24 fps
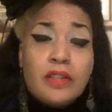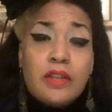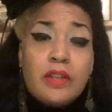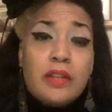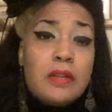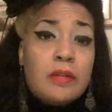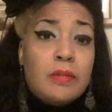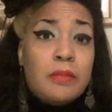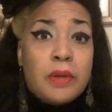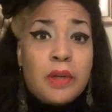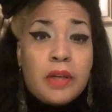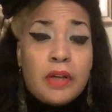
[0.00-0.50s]
Look
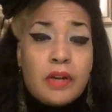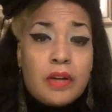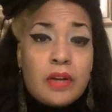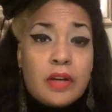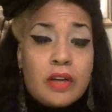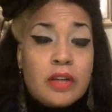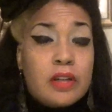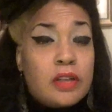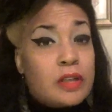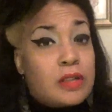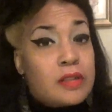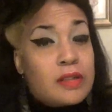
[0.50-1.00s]
in the mirror,
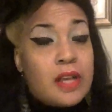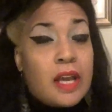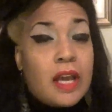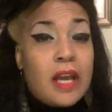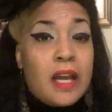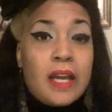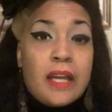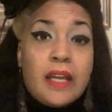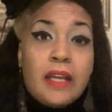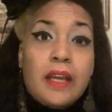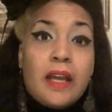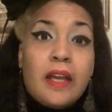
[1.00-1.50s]
because I
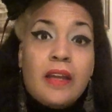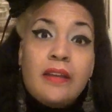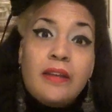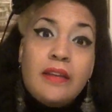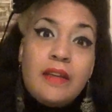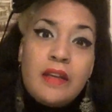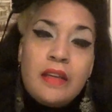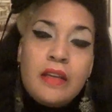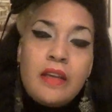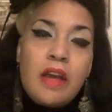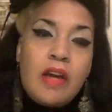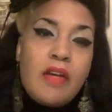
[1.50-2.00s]
ain't got
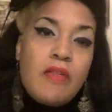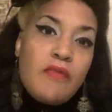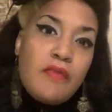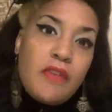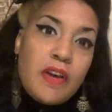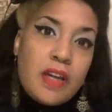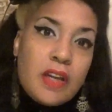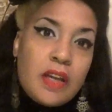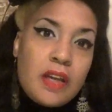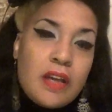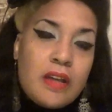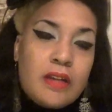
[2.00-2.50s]
none.
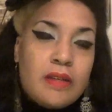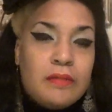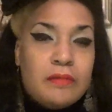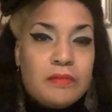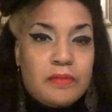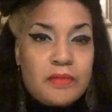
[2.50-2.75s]
Bye, yeah.